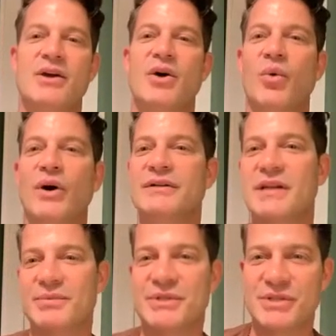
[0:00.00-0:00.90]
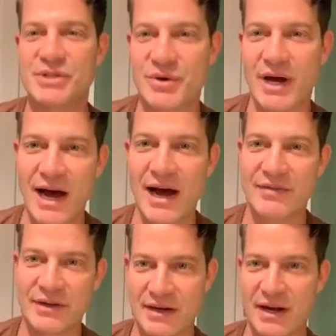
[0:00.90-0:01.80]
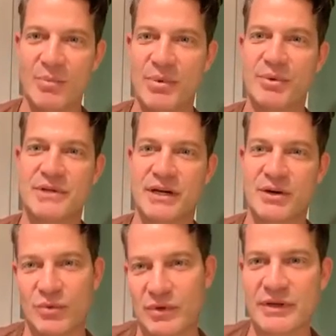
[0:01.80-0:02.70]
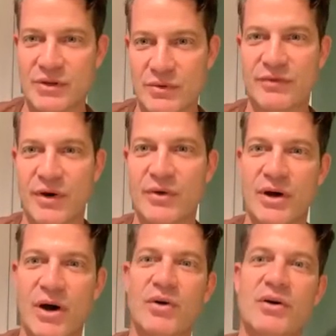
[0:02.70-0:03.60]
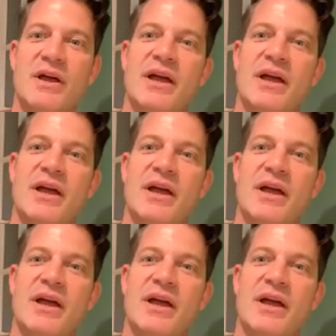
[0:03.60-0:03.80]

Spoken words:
What tips do you have that can help people take a really cute photo?